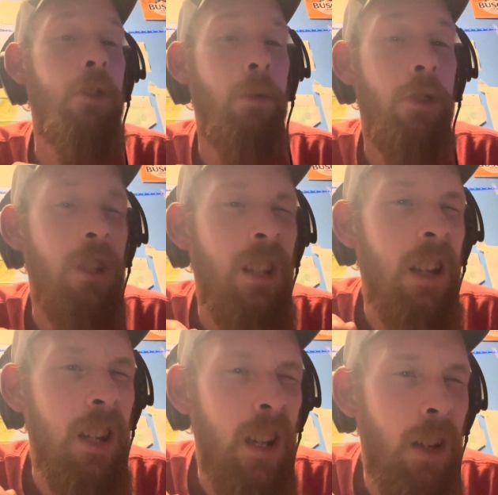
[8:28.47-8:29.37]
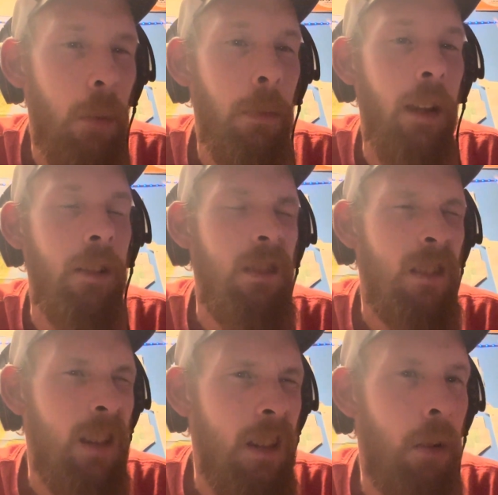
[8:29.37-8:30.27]
you just a little
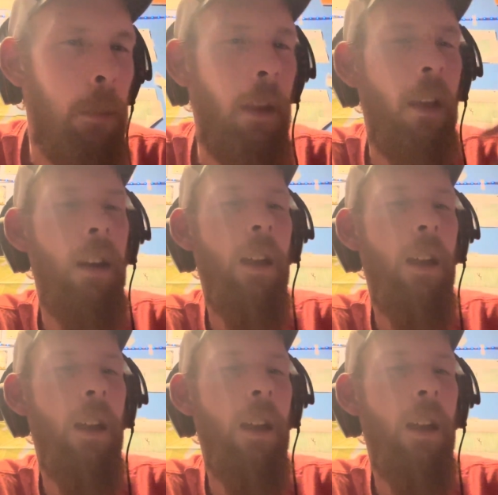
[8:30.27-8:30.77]
bit,